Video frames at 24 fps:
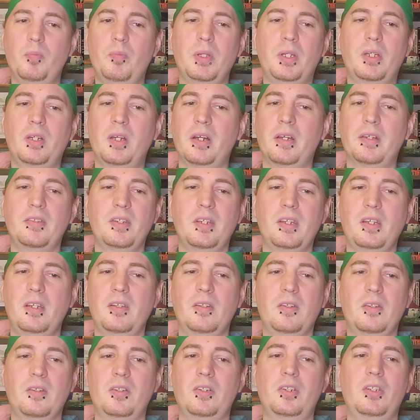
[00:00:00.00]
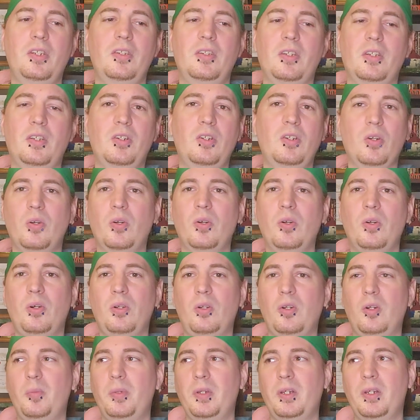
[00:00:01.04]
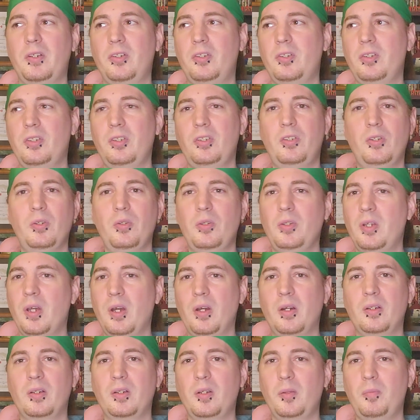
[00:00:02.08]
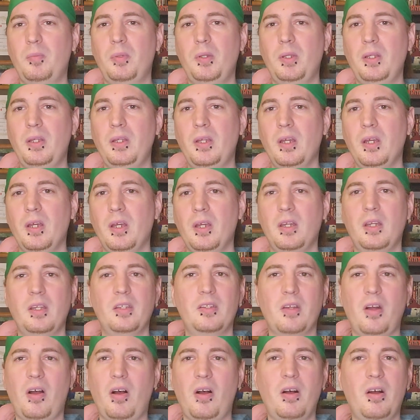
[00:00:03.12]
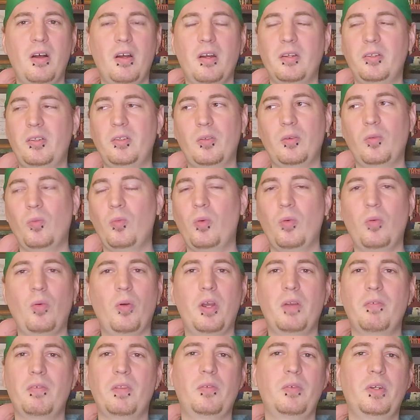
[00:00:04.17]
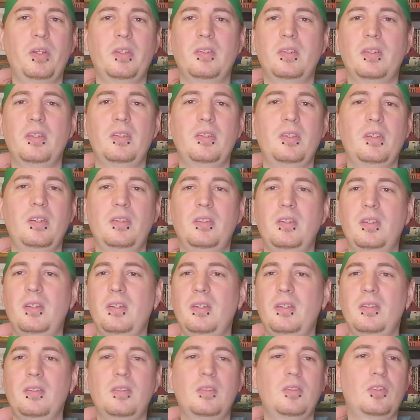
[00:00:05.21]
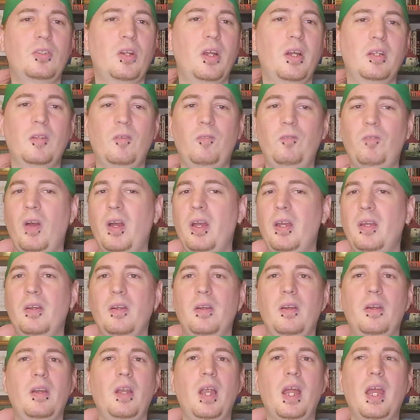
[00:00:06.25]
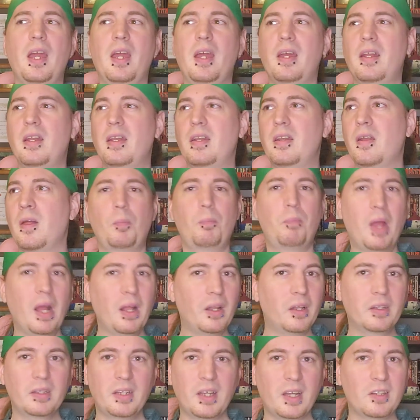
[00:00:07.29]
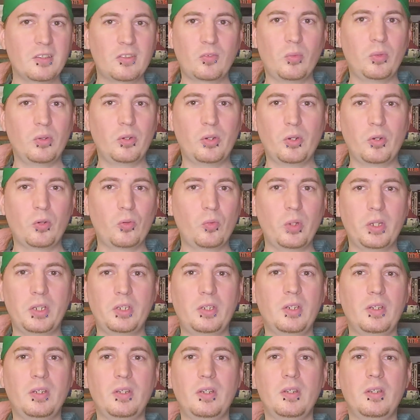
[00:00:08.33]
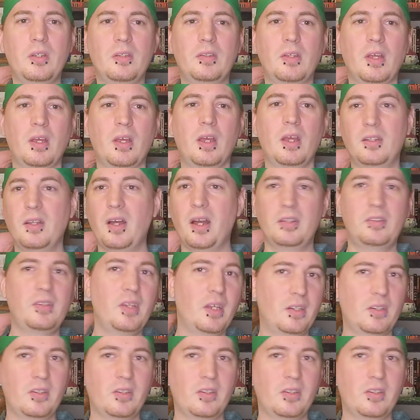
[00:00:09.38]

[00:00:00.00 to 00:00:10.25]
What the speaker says: because either she's a girl or because she's too young to be his aunt, or whatever the reason is. He's trying to fight her and rebel against her wishes and not